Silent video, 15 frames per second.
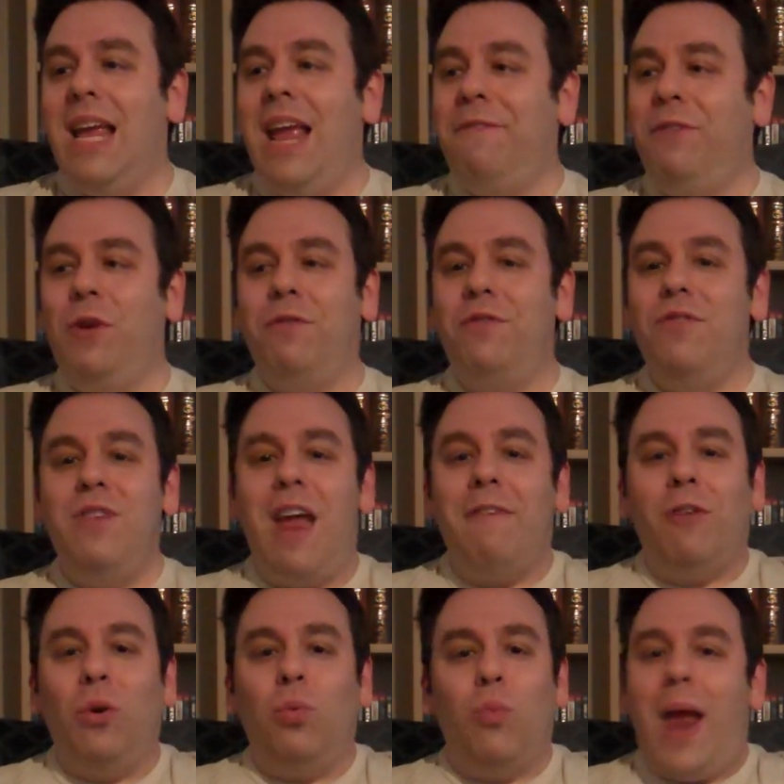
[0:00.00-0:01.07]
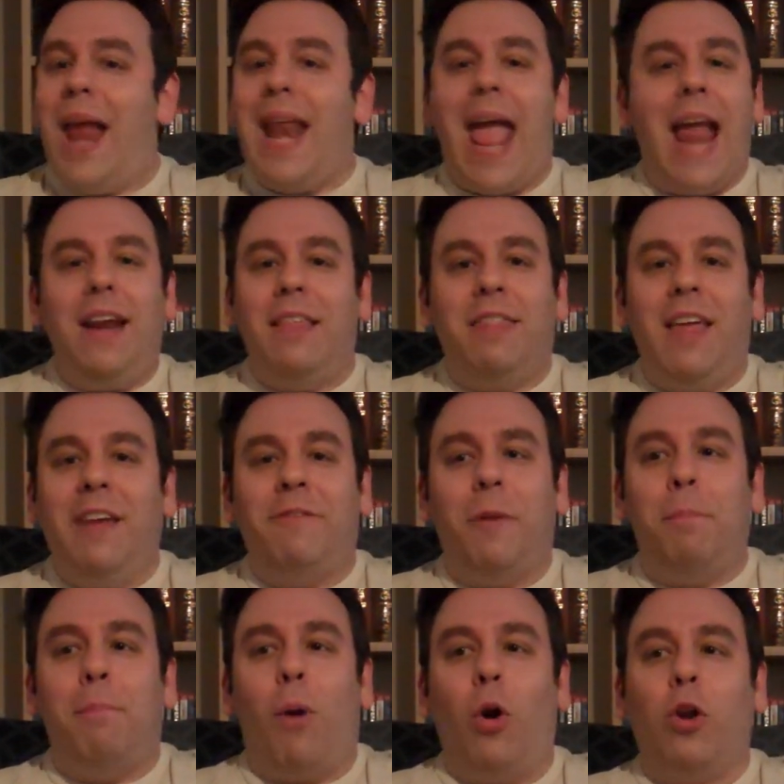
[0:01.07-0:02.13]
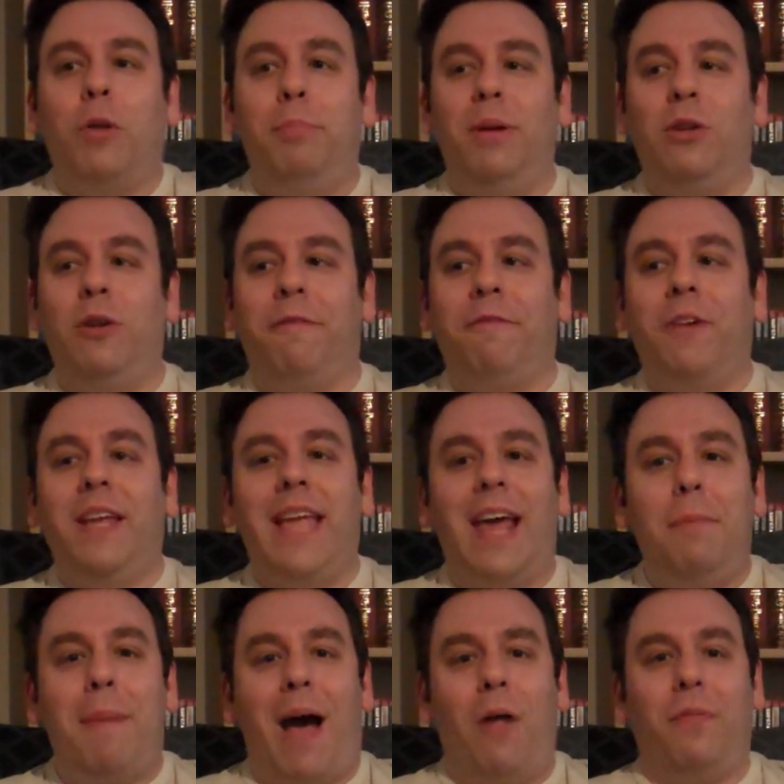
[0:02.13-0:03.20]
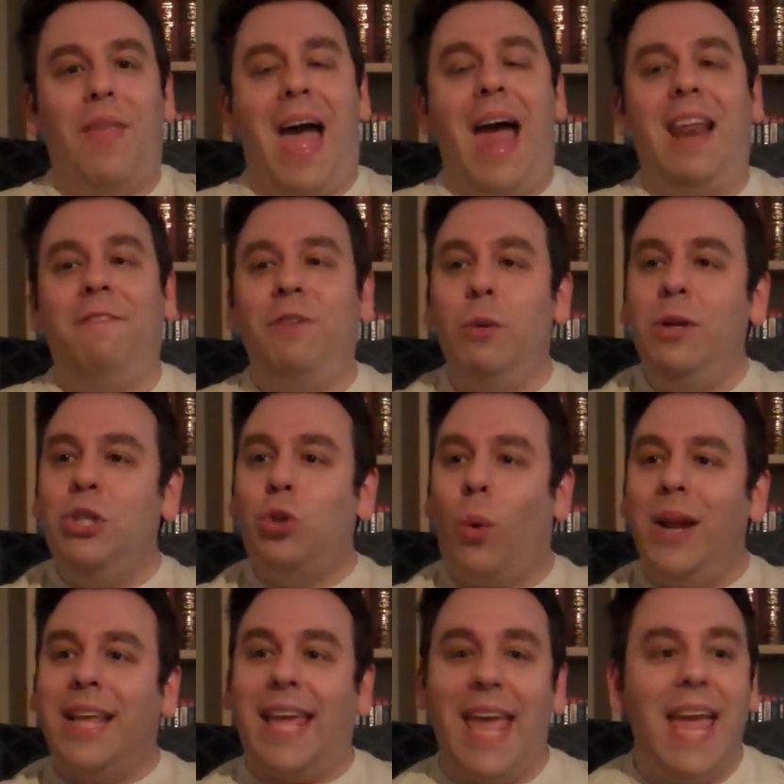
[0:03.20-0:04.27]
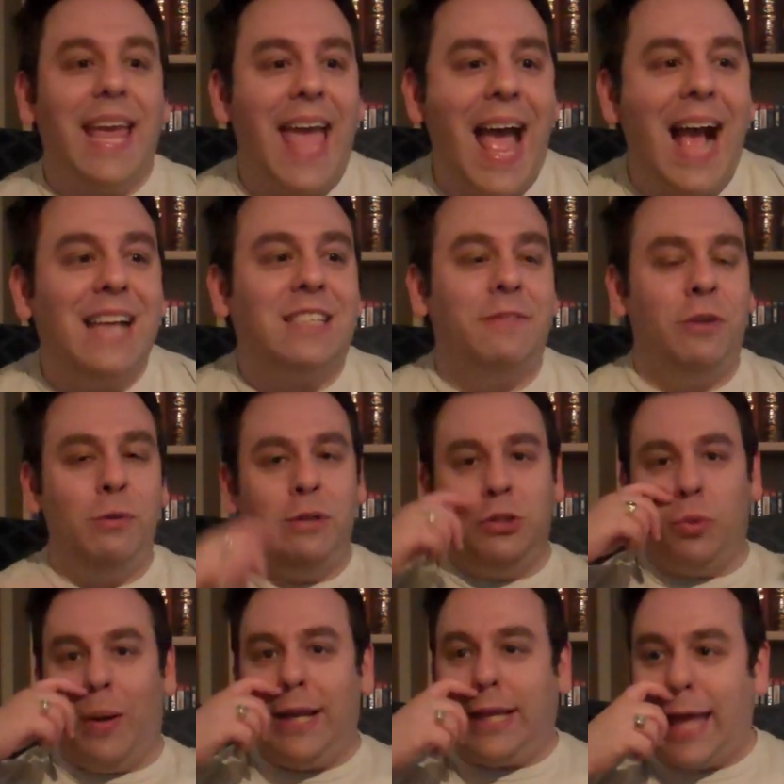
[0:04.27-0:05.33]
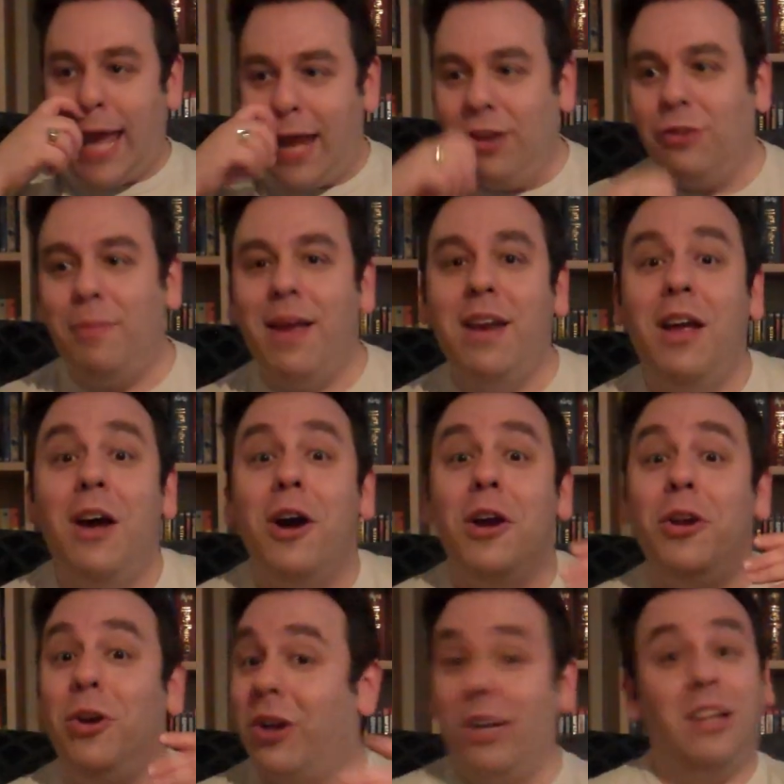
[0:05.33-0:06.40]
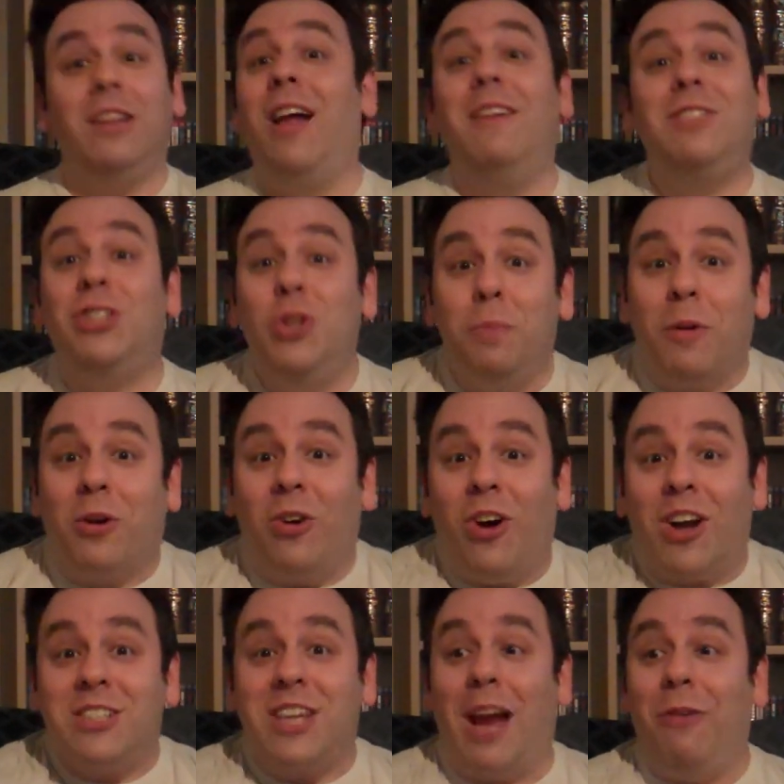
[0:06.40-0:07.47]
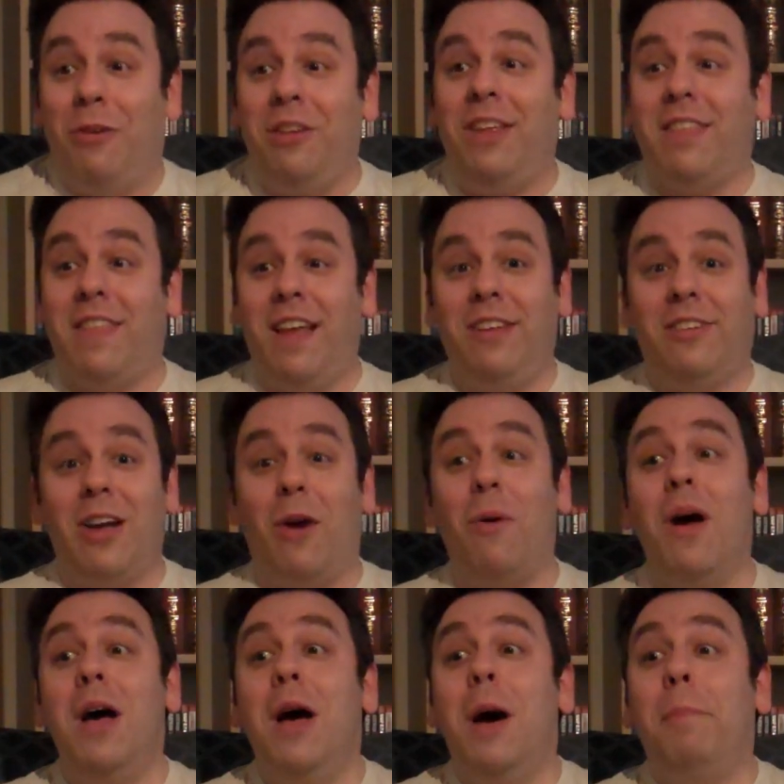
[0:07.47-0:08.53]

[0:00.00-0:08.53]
If you've never read anything from Mark Millar, forget about that. If you enjoyed Kick-Ass, if you enjoyed Kingsman, you're going to love Super Crooks. I really think so.